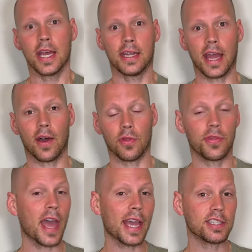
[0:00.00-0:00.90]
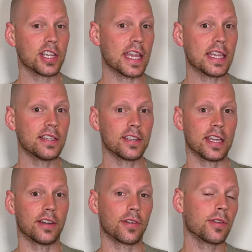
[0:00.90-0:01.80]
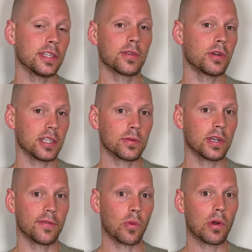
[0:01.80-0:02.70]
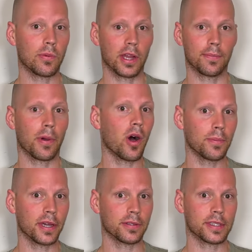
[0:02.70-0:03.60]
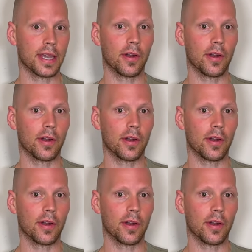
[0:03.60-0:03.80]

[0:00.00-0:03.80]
Now that changed in early 2024 when Palmetto State